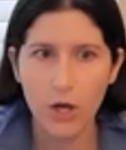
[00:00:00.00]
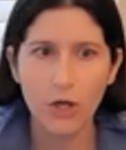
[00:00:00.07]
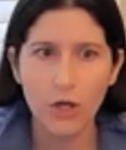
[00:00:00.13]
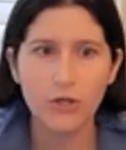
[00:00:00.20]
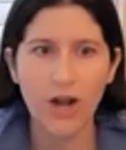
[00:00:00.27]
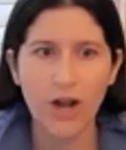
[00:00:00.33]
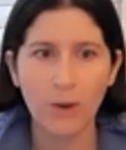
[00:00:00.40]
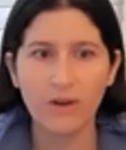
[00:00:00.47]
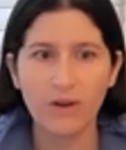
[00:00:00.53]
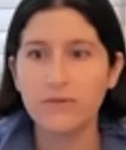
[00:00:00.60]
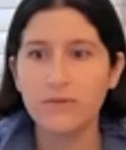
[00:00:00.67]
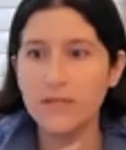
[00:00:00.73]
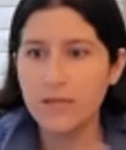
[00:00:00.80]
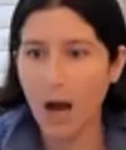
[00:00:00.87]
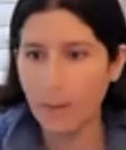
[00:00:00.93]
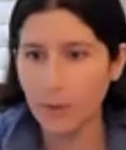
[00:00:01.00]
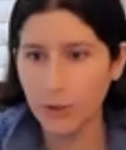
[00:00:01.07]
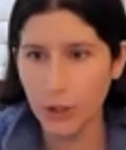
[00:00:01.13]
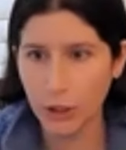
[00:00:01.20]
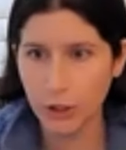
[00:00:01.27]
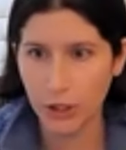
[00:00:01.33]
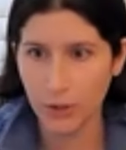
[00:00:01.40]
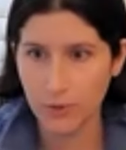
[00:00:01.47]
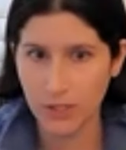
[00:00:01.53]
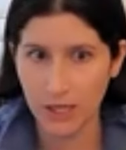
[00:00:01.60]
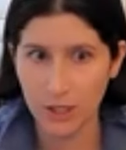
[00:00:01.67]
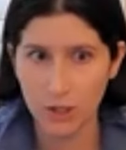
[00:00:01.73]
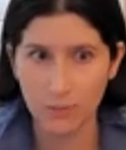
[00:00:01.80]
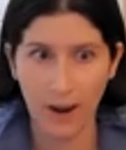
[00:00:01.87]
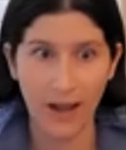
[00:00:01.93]
So now we've doubled our
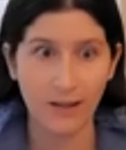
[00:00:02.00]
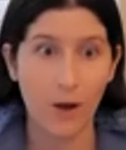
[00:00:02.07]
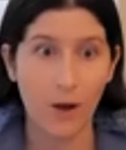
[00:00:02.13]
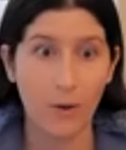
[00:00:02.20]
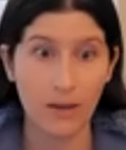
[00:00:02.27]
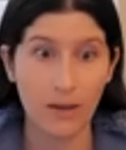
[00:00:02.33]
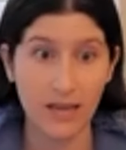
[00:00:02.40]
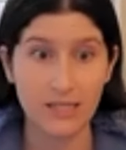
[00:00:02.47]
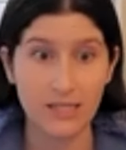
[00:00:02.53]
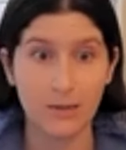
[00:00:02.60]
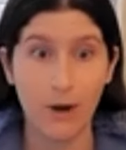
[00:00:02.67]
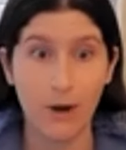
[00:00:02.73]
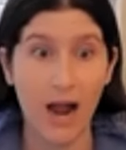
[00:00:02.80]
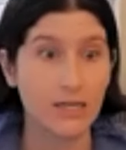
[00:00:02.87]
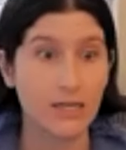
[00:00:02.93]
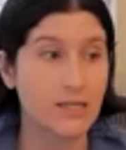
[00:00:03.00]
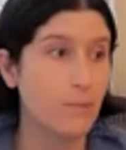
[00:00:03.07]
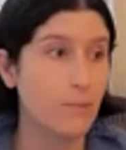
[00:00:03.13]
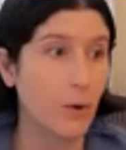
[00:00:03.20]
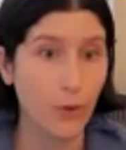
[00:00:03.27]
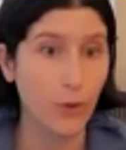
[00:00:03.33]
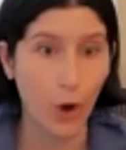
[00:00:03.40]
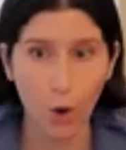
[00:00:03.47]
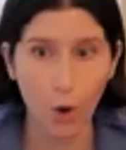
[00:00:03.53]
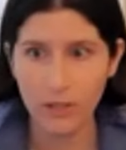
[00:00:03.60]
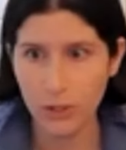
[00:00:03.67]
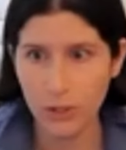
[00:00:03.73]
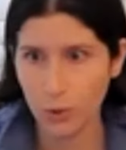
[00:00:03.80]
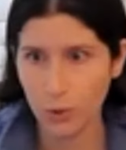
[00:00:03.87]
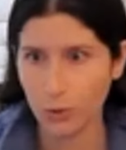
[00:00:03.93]
dosage by allowing kids to practice at both home
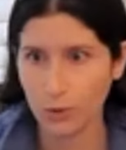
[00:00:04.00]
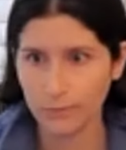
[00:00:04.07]
and school.